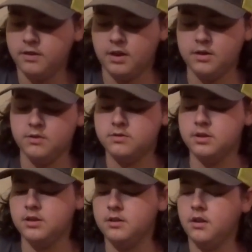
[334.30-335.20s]
I use
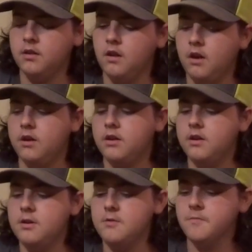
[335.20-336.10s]
it a lot.
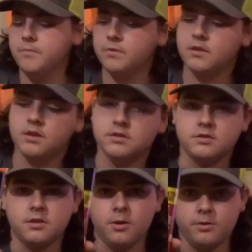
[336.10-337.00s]
This
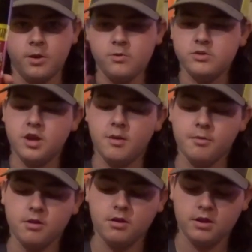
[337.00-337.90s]
is called Nose Jammer.